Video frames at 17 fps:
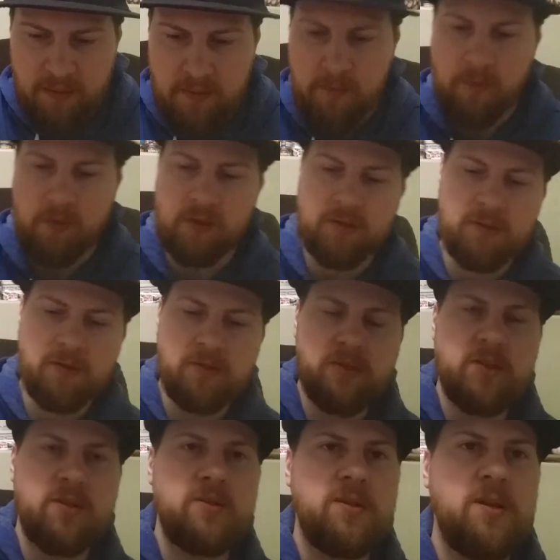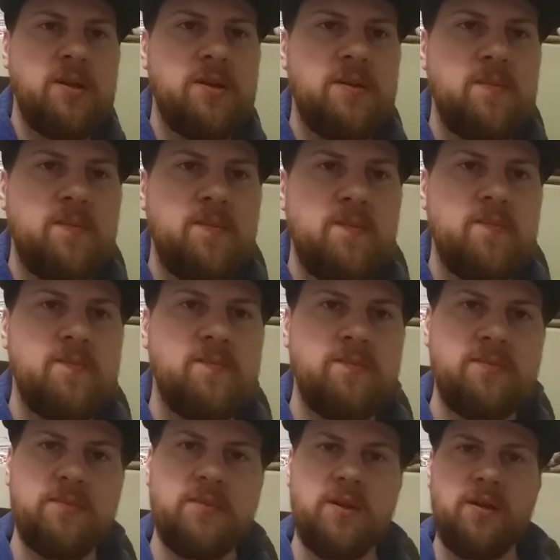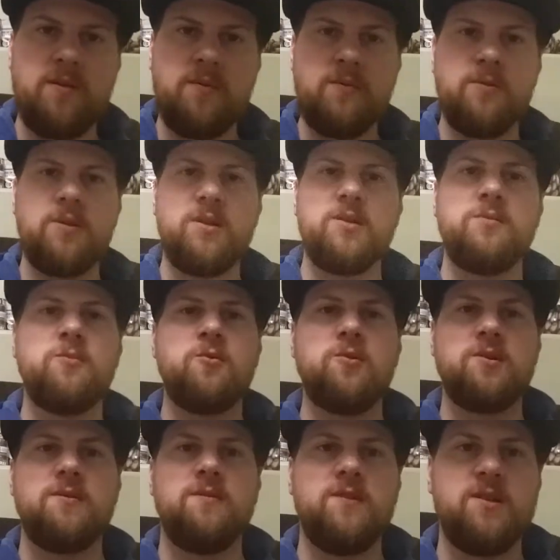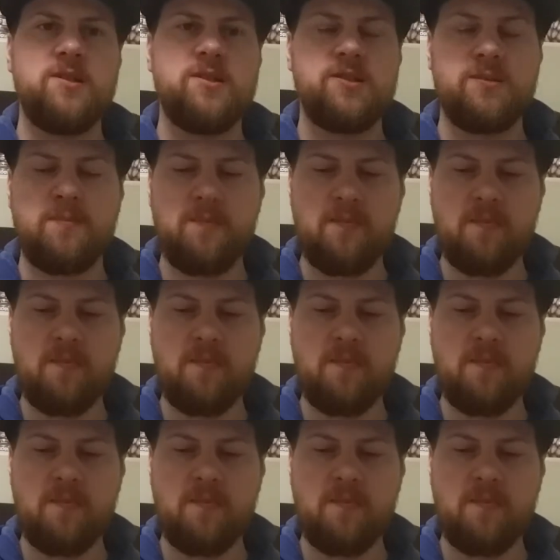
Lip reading: What I'll do is I'll take a little more of this.